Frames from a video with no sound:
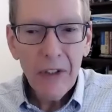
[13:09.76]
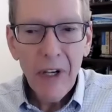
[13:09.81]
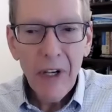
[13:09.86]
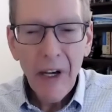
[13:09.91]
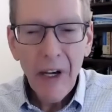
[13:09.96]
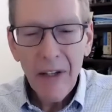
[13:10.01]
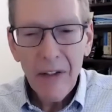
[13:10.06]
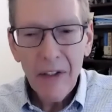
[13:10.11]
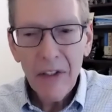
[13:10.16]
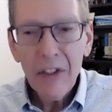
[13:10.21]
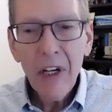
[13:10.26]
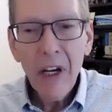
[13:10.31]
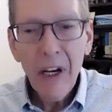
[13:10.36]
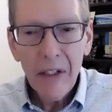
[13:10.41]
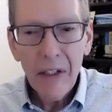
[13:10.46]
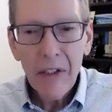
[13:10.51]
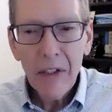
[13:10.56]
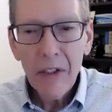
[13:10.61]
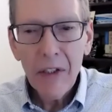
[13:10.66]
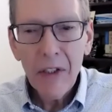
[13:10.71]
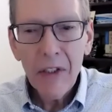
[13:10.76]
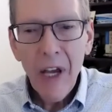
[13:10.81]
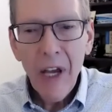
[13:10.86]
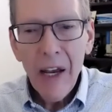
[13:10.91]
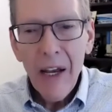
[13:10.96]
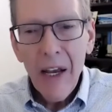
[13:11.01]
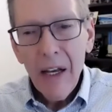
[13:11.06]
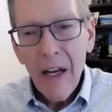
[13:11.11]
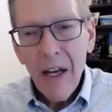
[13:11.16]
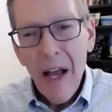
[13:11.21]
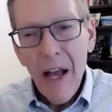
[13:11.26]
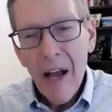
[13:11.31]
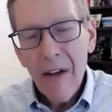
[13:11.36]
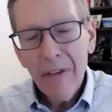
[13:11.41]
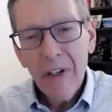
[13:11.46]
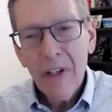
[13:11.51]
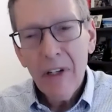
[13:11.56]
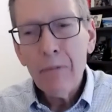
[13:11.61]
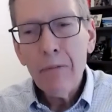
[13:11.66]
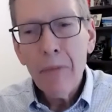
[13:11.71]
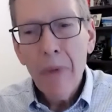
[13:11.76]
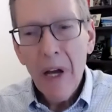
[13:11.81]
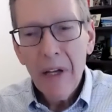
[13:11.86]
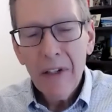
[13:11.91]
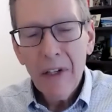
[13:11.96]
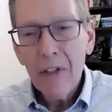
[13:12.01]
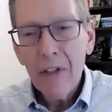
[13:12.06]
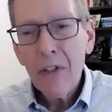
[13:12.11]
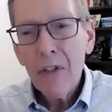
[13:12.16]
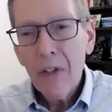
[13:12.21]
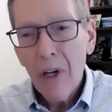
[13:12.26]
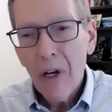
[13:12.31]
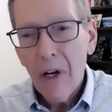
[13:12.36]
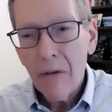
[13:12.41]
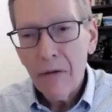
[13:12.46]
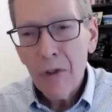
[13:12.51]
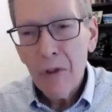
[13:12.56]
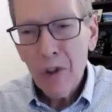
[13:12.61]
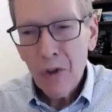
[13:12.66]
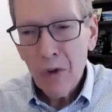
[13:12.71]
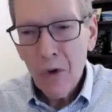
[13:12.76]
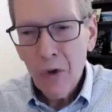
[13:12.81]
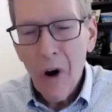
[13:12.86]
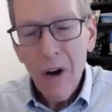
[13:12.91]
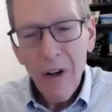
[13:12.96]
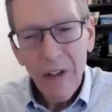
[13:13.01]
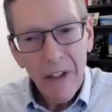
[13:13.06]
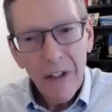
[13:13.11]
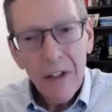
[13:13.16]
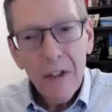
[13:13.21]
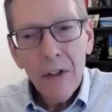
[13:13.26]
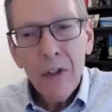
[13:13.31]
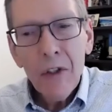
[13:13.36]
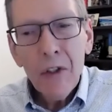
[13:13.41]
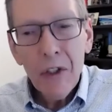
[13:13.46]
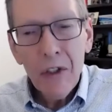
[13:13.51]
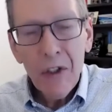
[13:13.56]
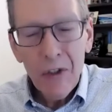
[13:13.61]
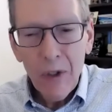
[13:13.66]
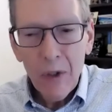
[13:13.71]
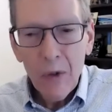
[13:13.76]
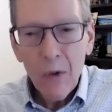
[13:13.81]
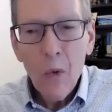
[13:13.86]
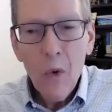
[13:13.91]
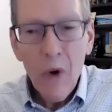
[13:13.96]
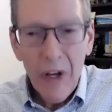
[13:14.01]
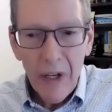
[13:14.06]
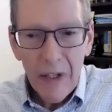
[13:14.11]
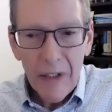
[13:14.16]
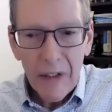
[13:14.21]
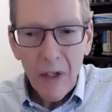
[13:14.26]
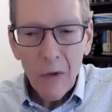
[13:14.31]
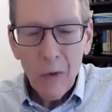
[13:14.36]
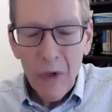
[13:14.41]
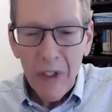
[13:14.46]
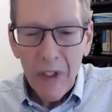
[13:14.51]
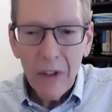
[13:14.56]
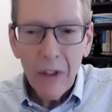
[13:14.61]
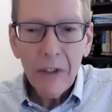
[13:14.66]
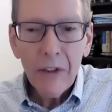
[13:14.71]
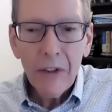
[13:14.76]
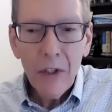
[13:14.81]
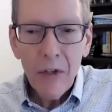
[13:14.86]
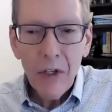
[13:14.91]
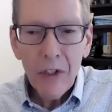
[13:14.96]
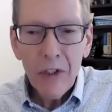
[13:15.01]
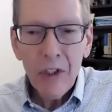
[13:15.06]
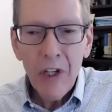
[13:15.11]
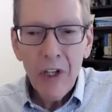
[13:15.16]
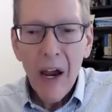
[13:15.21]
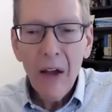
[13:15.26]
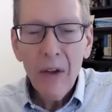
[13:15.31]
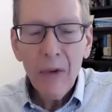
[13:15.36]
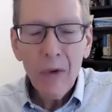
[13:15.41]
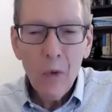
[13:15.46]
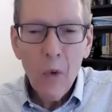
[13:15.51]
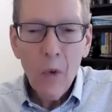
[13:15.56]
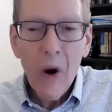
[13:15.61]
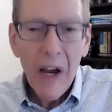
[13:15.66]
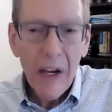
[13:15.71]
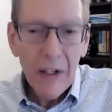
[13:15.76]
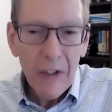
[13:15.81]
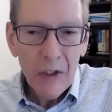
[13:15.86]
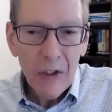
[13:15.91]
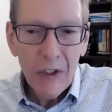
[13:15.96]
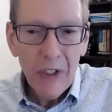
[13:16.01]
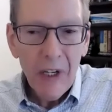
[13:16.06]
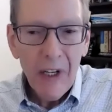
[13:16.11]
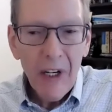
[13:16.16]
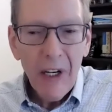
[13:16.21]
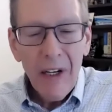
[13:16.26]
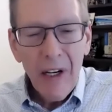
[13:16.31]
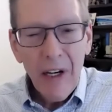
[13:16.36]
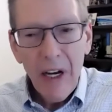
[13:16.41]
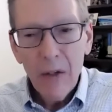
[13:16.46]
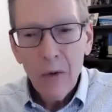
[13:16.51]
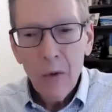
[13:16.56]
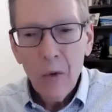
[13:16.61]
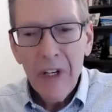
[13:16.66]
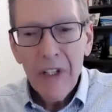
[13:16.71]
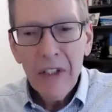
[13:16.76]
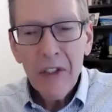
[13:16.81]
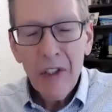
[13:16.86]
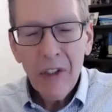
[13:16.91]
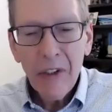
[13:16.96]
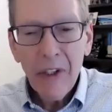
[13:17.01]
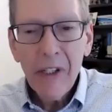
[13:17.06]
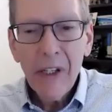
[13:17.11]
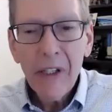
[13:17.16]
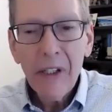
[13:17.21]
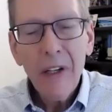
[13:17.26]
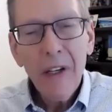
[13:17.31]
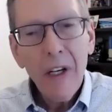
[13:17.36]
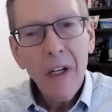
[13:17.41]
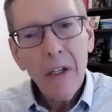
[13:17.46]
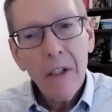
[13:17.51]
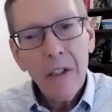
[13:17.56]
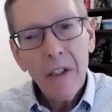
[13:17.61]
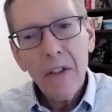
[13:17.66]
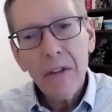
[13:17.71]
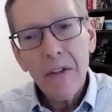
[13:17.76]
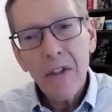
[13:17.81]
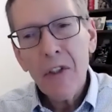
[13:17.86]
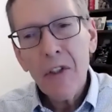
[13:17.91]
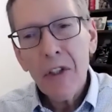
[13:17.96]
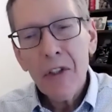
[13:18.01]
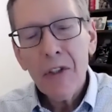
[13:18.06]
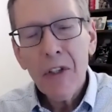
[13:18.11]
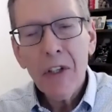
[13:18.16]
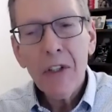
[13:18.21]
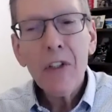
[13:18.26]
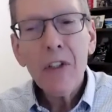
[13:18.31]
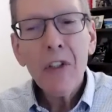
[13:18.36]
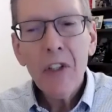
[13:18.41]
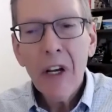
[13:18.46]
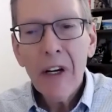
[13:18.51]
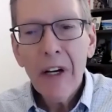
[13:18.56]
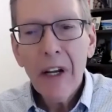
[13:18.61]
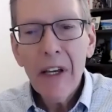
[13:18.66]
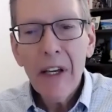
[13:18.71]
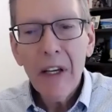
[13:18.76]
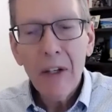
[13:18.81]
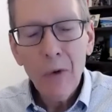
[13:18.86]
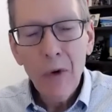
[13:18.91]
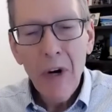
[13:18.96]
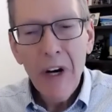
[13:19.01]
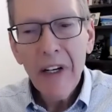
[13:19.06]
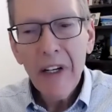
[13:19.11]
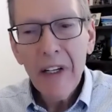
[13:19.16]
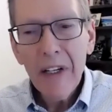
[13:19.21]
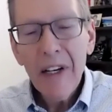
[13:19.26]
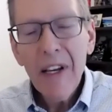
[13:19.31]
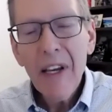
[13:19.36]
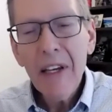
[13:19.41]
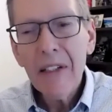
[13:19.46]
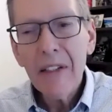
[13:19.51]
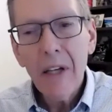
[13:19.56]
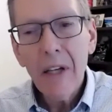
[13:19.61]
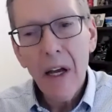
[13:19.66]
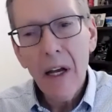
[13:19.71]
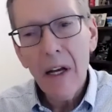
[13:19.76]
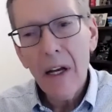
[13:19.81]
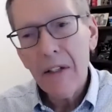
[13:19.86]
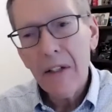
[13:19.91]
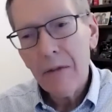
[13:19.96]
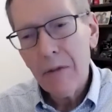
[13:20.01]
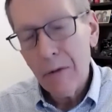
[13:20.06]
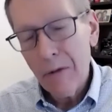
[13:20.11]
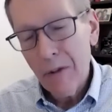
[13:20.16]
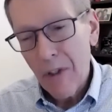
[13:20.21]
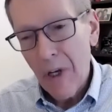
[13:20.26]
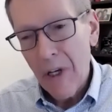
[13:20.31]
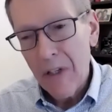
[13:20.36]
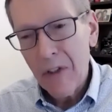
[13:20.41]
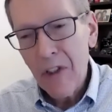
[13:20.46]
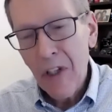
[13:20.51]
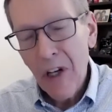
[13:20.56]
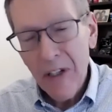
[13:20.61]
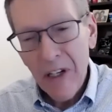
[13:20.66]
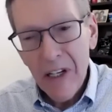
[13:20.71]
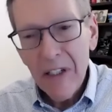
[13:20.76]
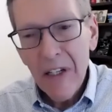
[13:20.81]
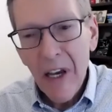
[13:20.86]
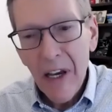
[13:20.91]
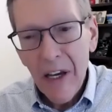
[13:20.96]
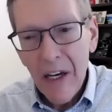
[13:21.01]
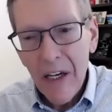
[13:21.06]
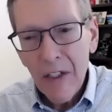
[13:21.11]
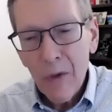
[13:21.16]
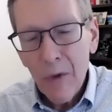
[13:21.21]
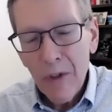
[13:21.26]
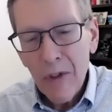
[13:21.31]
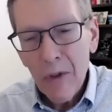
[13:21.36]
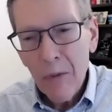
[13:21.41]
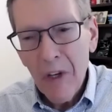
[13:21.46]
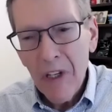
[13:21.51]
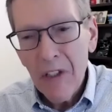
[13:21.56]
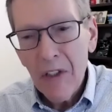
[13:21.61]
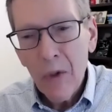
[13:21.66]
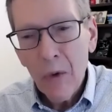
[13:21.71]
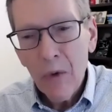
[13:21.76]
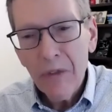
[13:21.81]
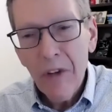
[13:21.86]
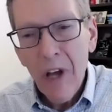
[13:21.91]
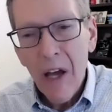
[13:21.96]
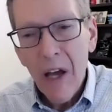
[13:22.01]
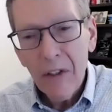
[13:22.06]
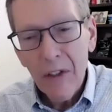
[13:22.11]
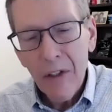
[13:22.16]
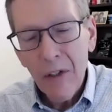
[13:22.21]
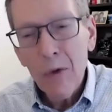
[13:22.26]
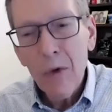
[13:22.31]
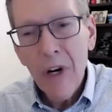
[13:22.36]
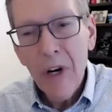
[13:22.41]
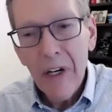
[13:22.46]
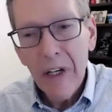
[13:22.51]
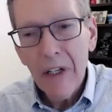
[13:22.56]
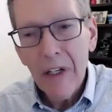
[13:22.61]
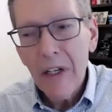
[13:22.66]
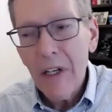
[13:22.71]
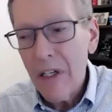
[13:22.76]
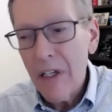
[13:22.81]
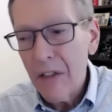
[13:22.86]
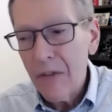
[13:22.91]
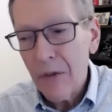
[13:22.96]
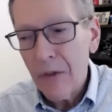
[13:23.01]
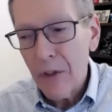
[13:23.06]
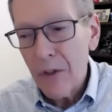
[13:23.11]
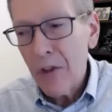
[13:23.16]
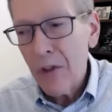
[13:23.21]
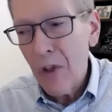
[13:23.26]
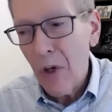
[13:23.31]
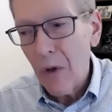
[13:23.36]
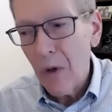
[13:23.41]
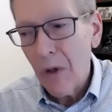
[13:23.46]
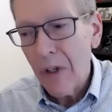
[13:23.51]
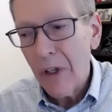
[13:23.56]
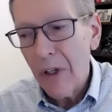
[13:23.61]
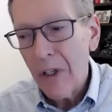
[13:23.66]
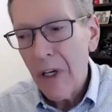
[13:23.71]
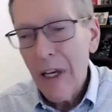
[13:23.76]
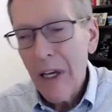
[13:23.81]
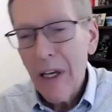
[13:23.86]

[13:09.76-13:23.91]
down to Texas have an abundance of strong and consistent wind. We look to the Southwest and we see consistent sunny and radiant heat, sunny days, which means that we've got good radiant heat for solar.